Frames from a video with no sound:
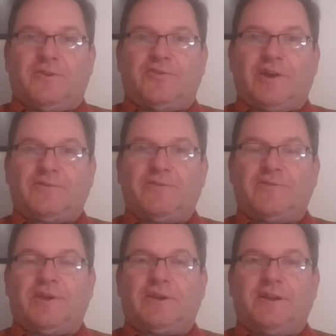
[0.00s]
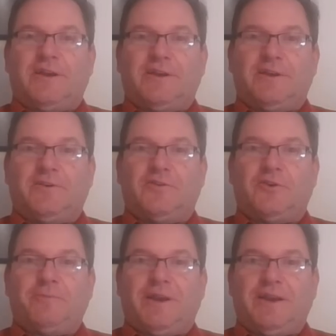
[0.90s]
chances that a
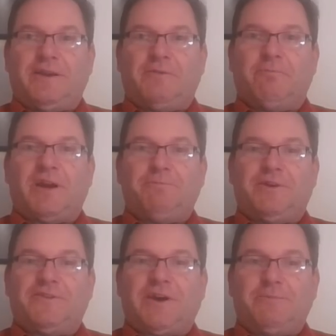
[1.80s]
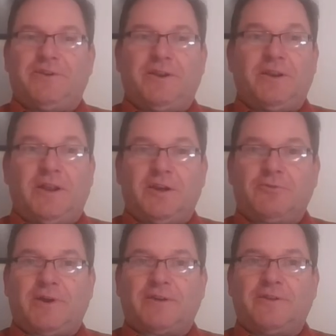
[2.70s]
domain might be typed in
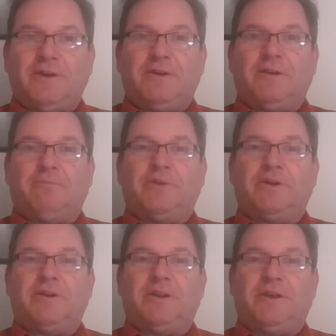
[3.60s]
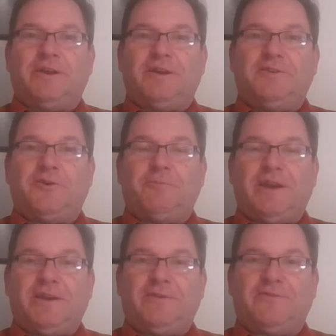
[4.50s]
incorrectly, but a
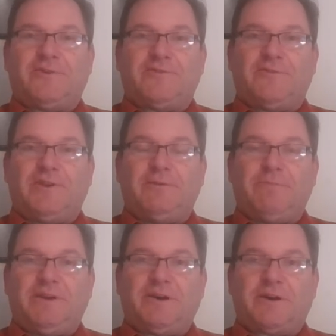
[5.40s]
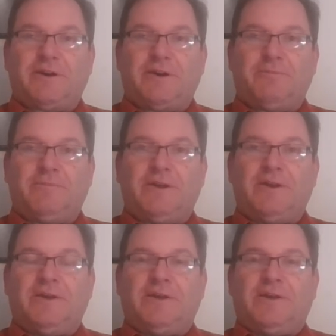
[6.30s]
domain such as dnb.com
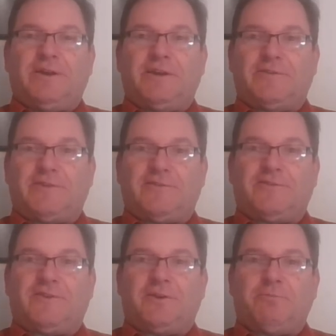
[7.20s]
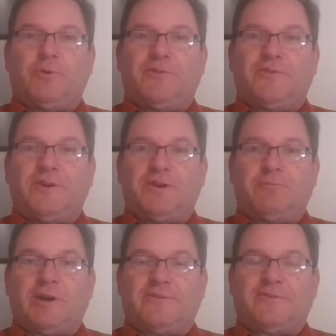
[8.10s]
exists and it points to Dun
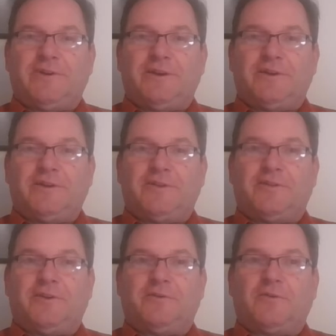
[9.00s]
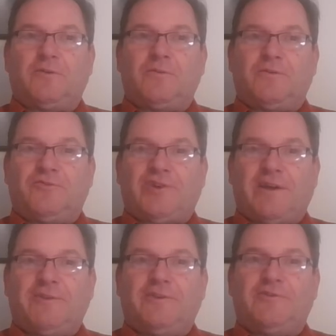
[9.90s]
& Bradstreet. The
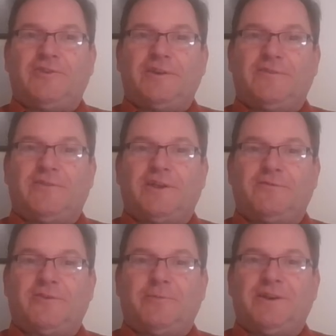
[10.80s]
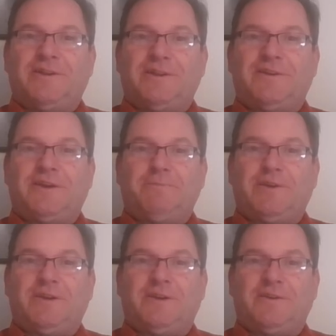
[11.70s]
challenge is that if somebody did type
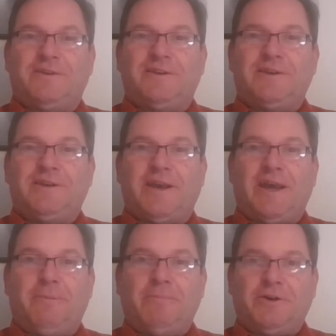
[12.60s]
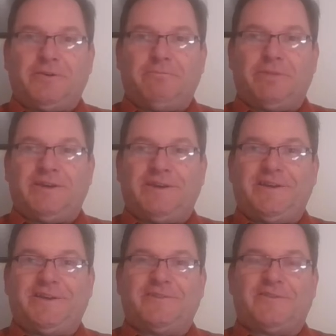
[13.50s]
in
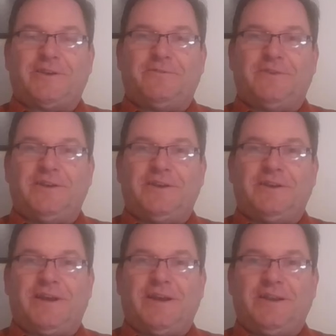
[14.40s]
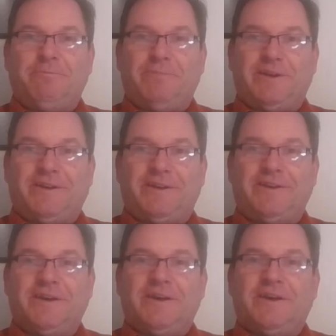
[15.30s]
DMB instead of DNB,
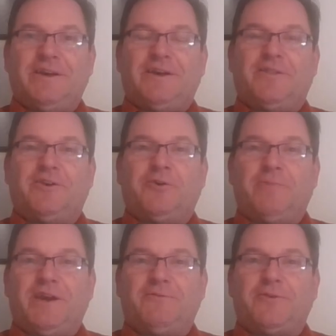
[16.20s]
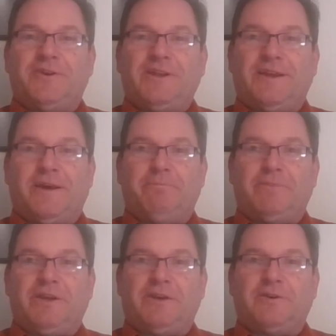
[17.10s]
the domain for
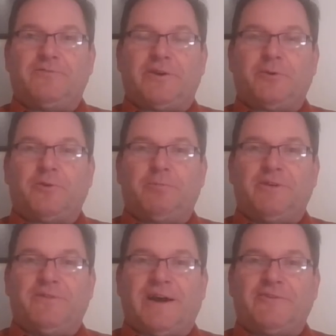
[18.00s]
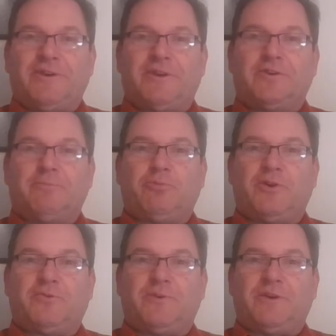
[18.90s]
DMB could very well be valid and could
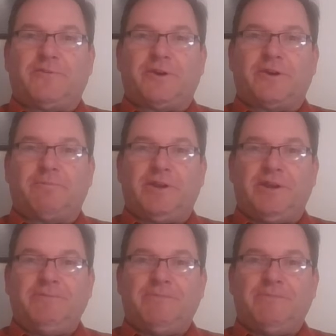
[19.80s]
point to a different company.